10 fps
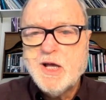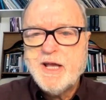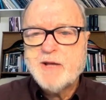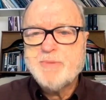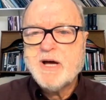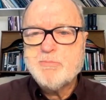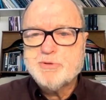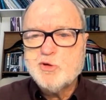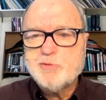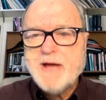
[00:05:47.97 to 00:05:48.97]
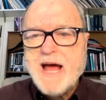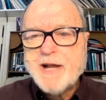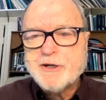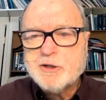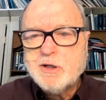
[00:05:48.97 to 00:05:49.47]
And by brute
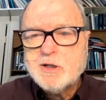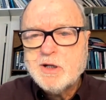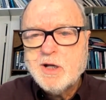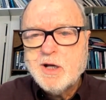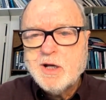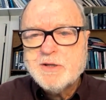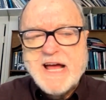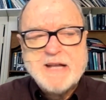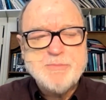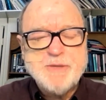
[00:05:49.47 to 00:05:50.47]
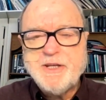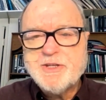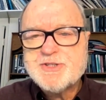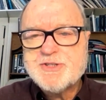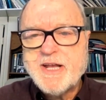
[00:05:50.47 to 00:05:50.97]
matter, that
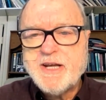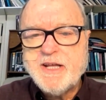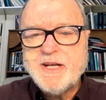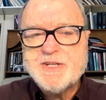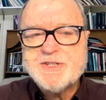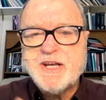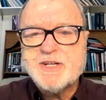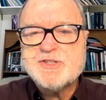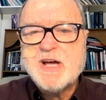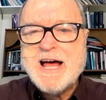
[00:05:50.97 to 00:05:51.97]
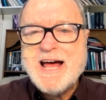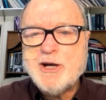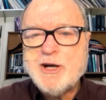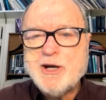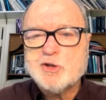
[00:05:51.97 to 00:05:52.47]
means that it is
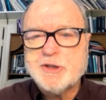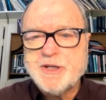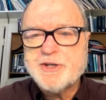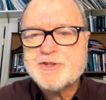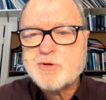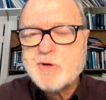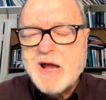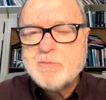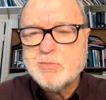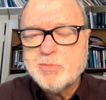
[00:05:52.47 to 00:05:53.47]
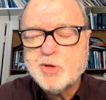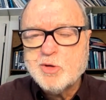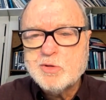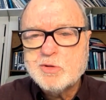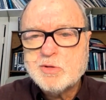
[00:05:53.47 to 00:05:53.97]
entirely
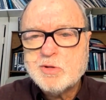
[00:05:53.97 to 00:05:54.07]
describable